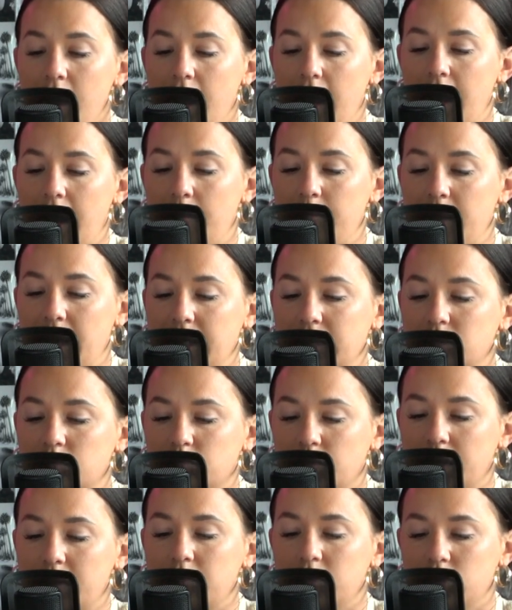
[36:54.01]
as
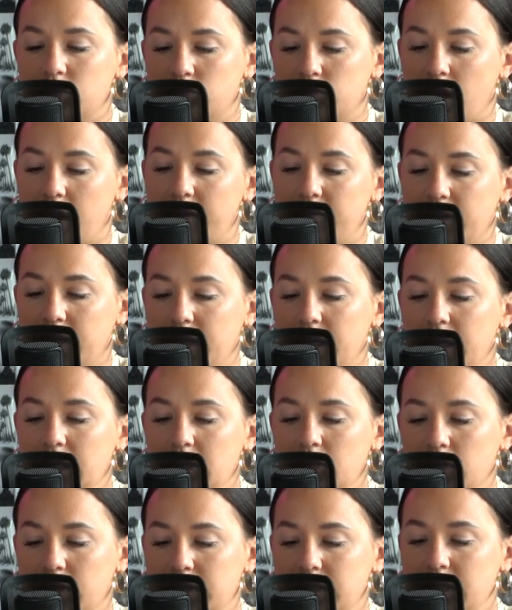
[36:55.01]
Rick was driving
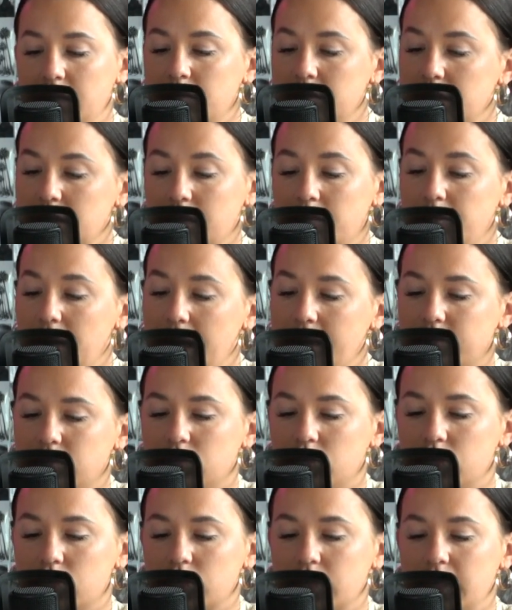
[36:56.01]
and Kristie was in the
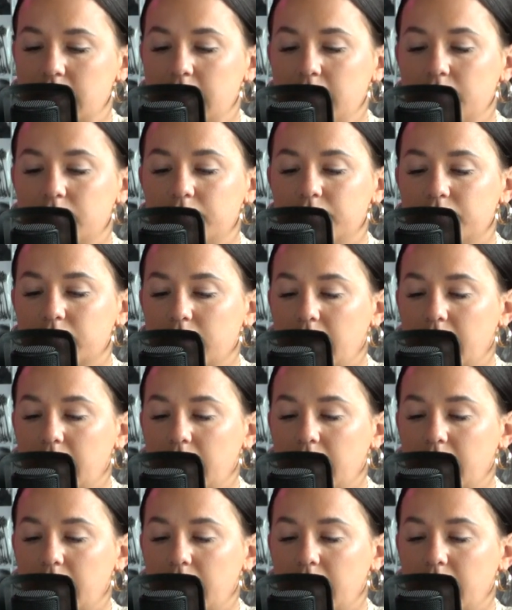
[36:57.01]
passenger seat.